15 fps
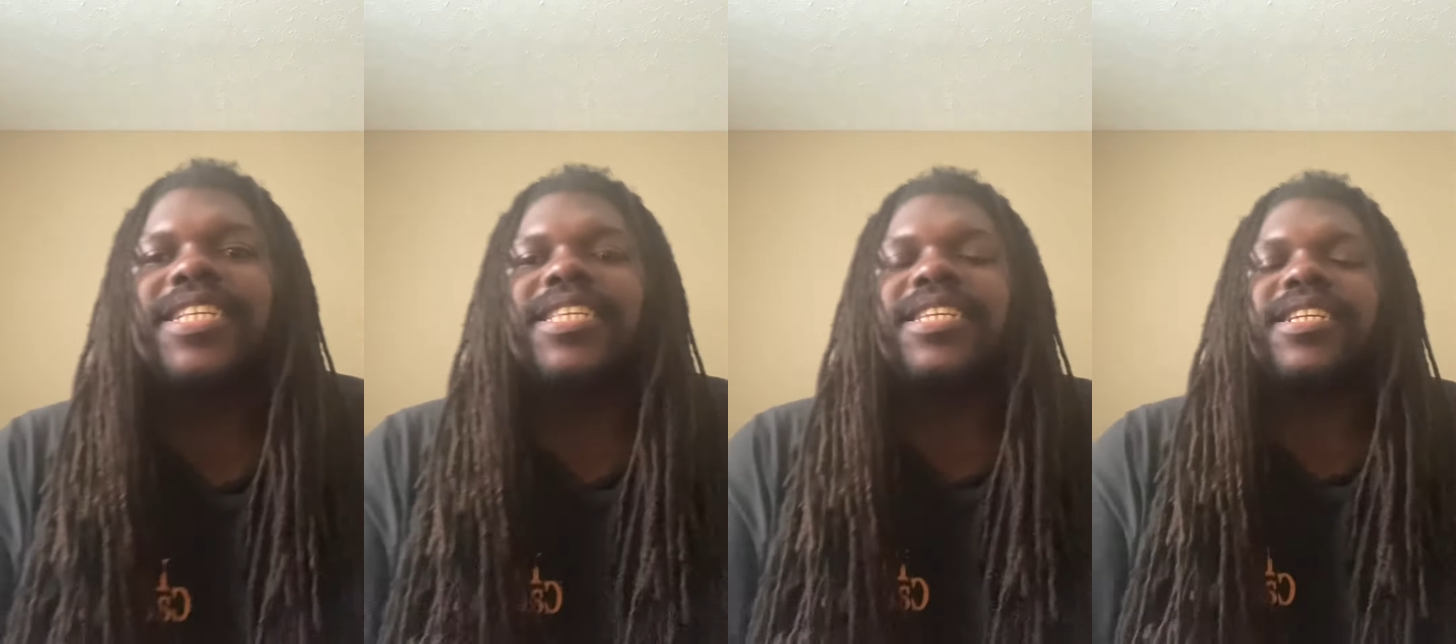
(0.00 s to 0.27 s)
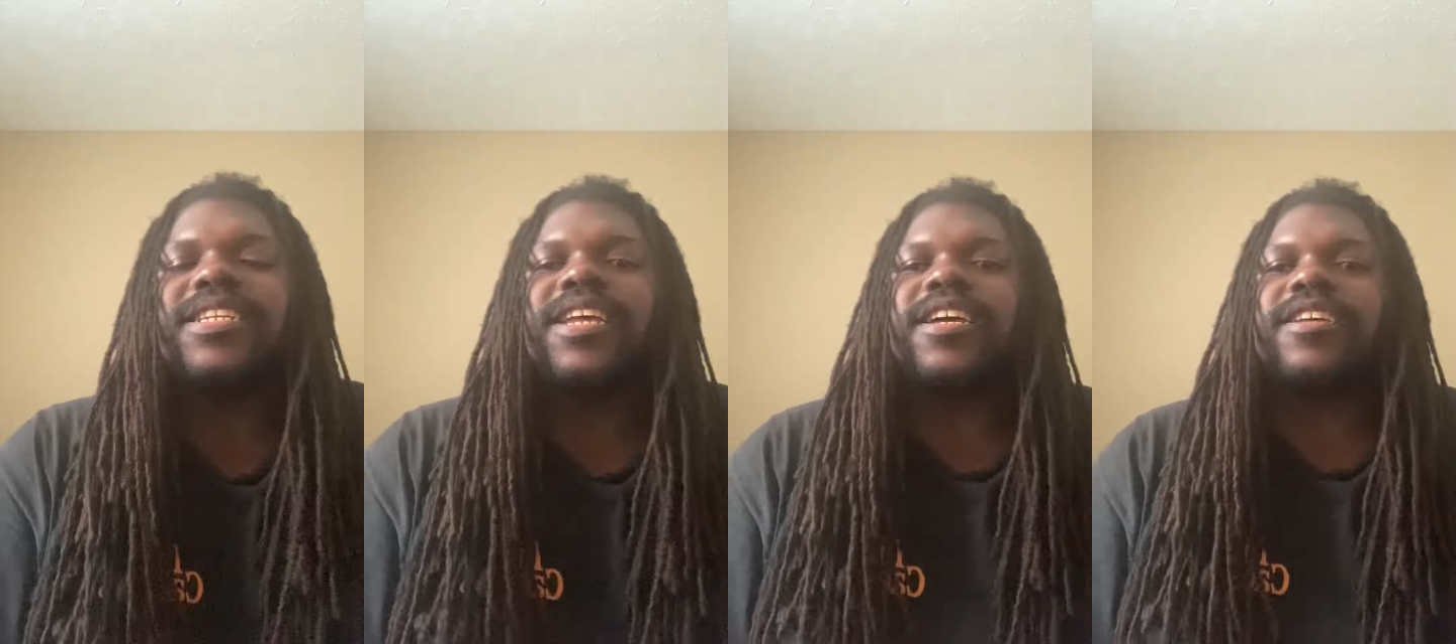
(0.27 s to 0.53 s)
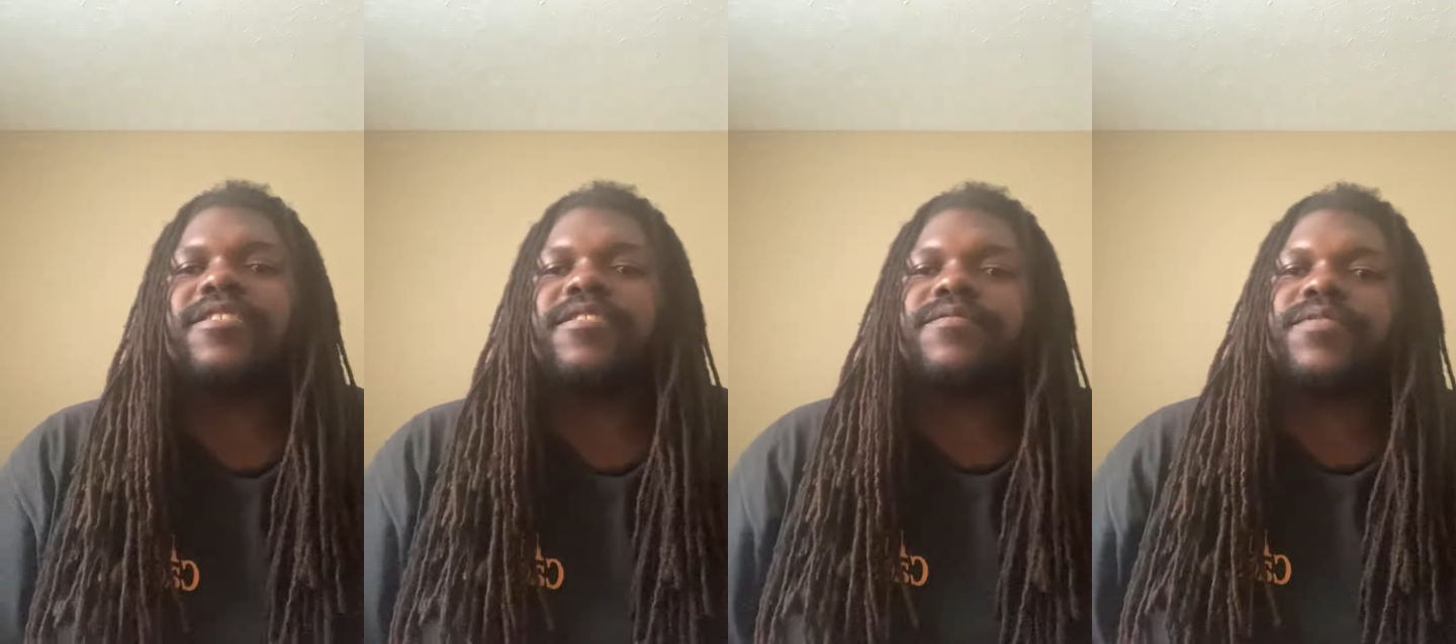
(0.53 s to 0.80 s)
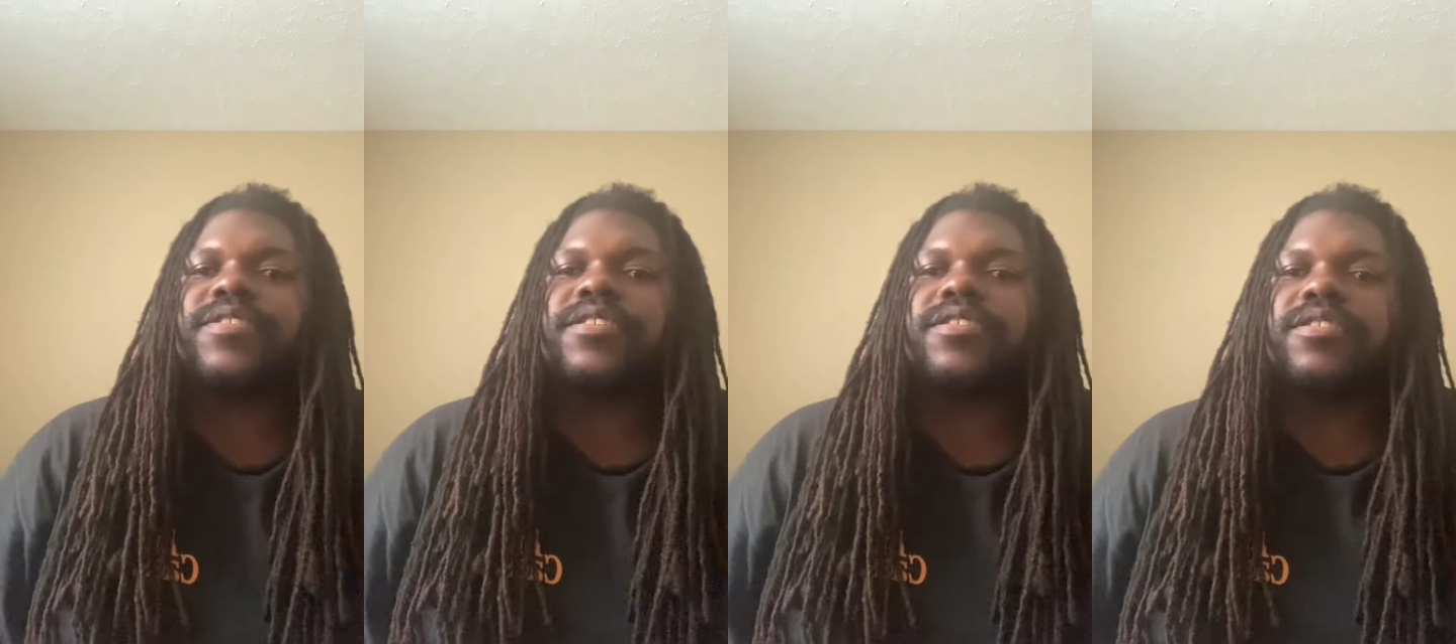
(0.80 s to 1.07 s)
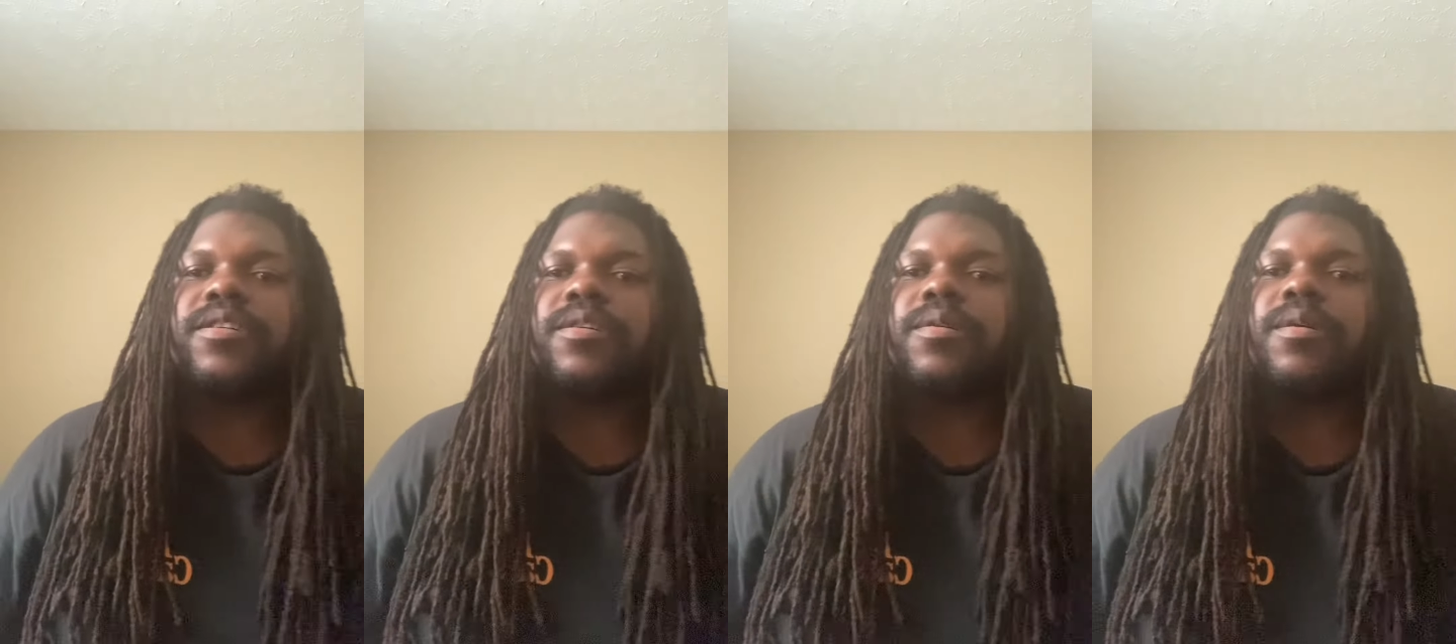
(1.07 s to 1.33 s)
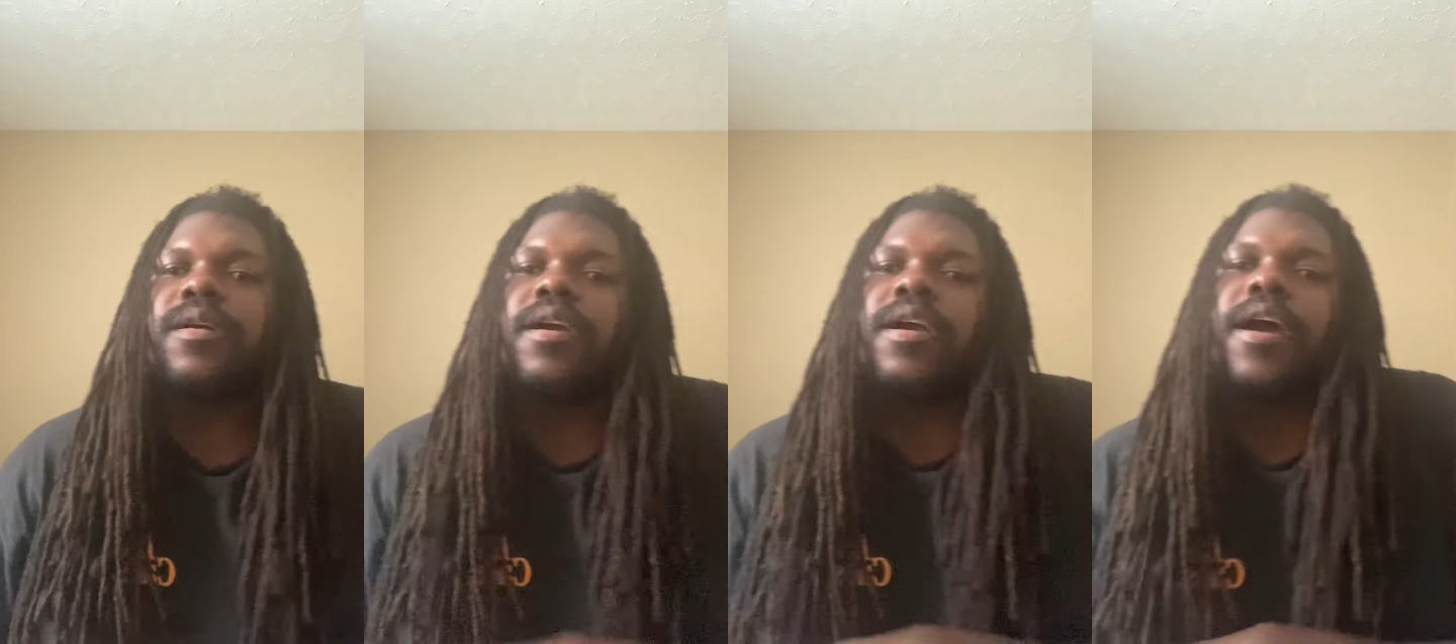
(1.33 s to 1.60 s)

today's video